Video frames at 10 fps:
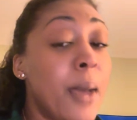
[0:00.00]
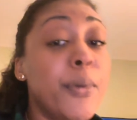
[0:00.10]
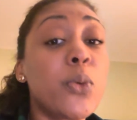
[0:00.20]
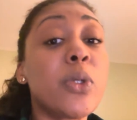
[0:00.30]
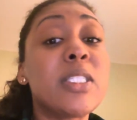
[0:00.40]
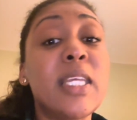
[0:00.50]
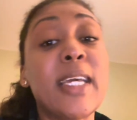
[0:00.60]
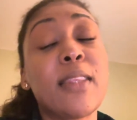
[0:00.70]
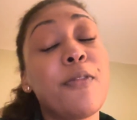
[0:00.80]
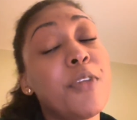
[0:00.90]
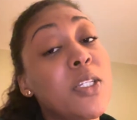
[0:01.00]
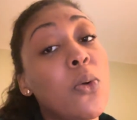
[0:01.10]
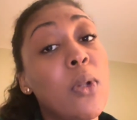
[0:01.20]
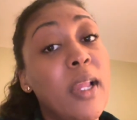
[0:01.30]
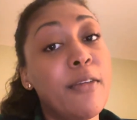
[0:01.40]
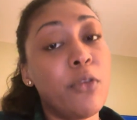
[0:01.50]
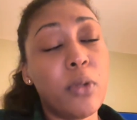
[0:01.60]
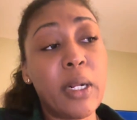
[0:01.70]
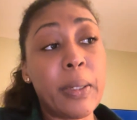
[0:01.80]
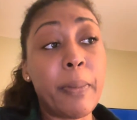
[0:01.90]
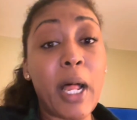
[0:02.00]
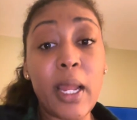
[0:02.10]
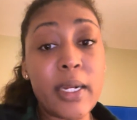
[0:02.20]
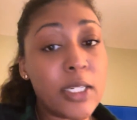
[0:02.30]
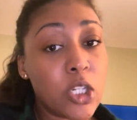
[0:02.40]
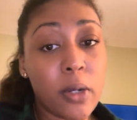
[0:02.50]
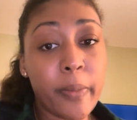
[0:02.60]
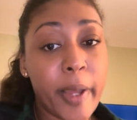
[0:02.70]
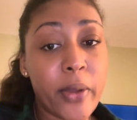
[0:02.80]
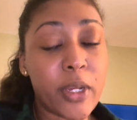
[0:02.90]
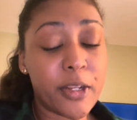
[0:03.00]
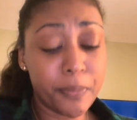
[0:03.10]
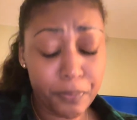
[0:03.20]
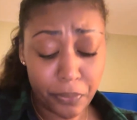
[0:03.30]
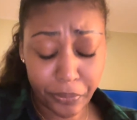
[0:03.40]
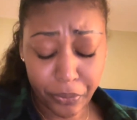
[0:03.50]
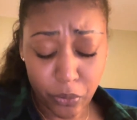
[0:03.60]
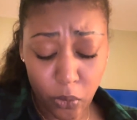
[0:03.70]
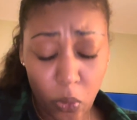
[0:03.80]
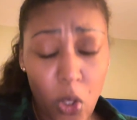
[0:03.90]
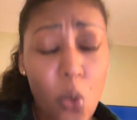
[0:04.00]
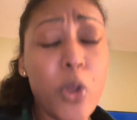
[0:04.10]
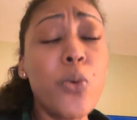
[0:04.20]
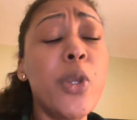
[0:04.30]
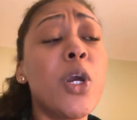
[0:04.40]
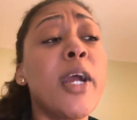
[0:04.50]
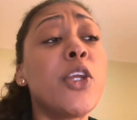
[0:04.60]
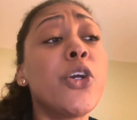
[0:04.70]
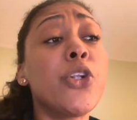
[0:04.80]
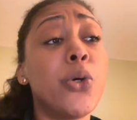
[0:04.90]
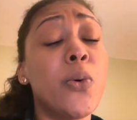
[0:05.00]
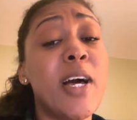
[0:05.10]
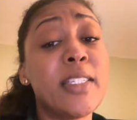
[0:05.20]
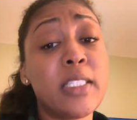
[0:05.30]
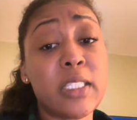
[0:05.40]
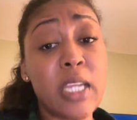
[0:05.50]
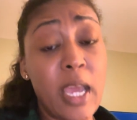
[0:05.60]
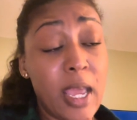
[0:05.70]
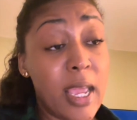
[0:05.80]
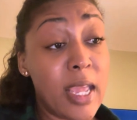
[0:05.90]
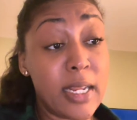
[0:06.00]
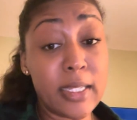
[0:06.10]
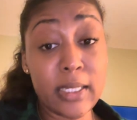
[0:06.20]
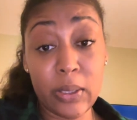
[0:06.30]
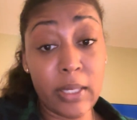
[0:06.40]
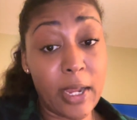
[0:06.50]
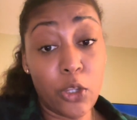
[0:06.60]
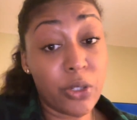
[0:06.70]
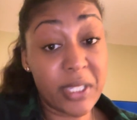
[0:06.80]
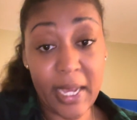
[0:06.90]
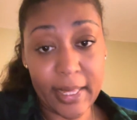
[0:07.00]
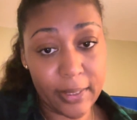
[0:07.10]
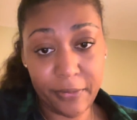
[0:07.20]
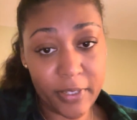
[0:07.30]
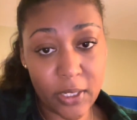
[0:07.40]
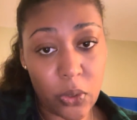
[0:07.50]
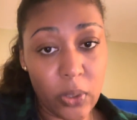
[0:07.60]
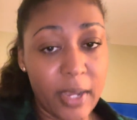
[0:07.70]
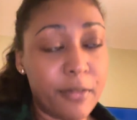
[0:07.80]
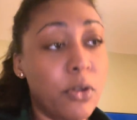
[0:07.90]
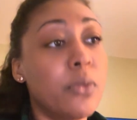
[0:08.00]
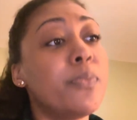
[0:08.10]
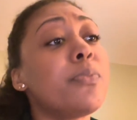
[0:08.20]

but we're staying at the physical level. In Kabbalah, they talk about it. When we are at your lowest, it is that you stay at the physical level.